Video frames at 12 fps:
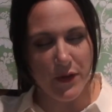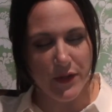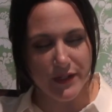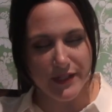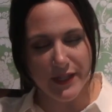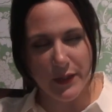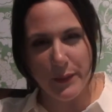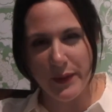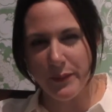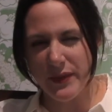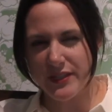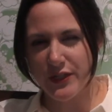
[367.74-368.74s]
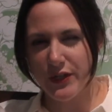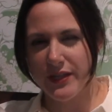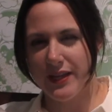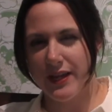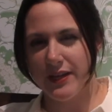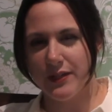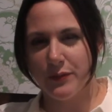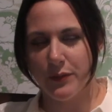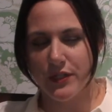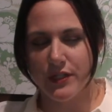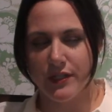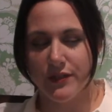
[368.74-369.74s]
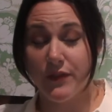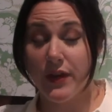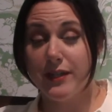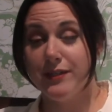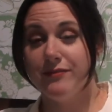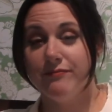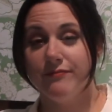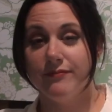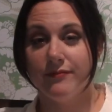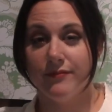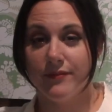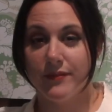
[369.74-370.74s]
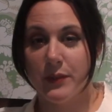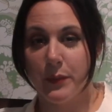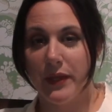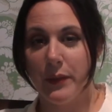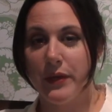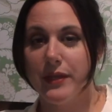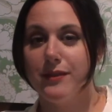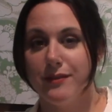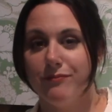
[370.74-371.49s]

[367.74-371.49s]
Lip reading: there's a little bit of mystery there, which is fun to play with.